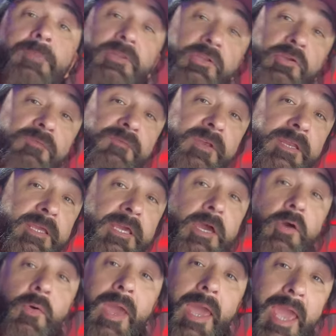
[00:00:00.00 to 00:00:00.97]
a new
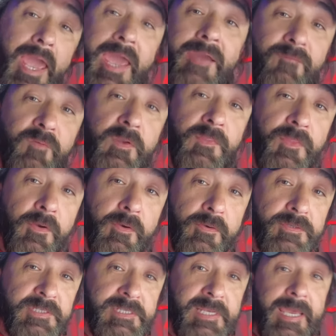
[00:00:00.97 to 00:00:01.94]
video every
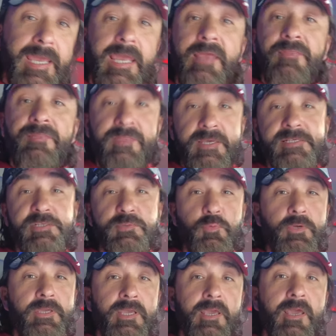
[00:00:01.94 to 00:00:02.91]
Thursday, and this
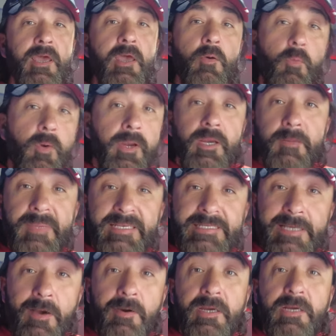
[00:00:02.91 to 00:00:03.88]
week we're going to be
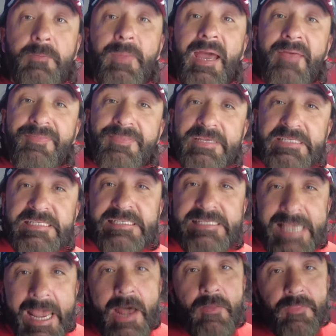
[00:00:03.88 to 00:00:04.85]
talking about the
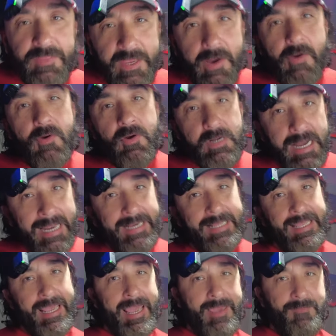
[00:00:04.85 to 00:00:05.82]
South Carolina
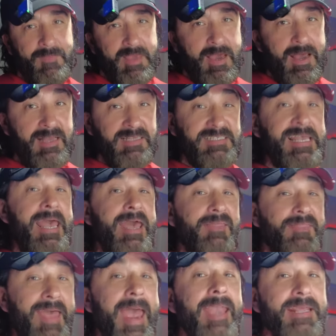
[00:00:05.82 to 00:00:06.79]
Gamecocks.
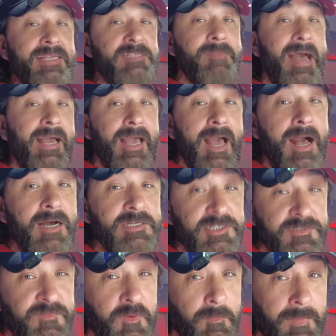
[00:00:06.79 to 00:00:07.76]
That is my
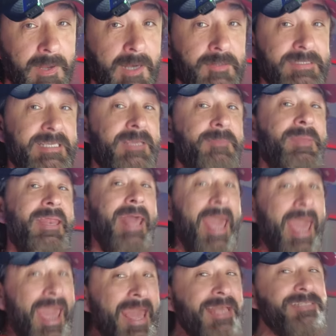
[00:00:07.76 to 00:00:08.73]
college football team. It
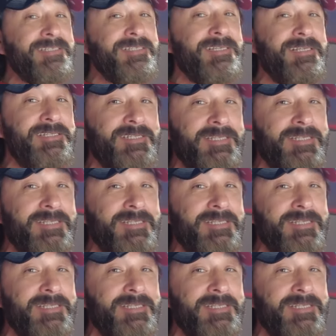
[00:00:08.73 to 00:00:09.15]
has since